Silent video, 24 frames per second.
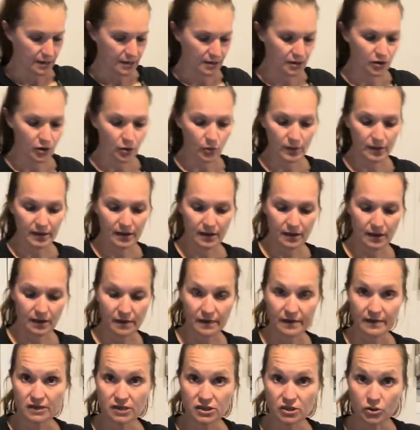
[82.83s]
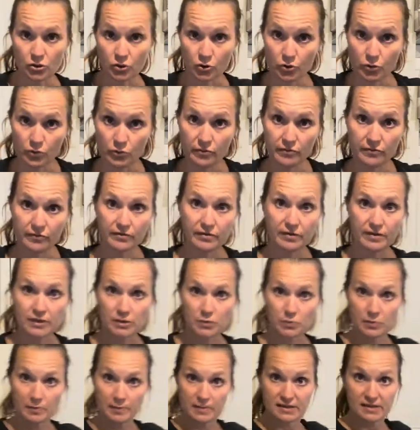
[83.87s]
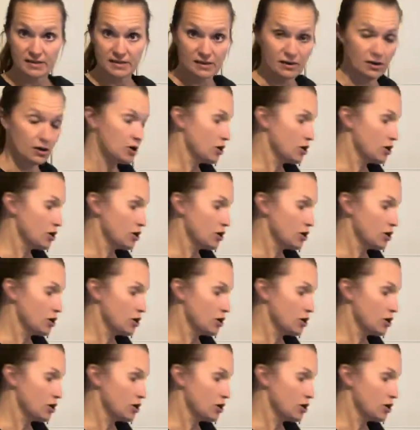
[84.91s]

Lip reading: going on the stove because this is our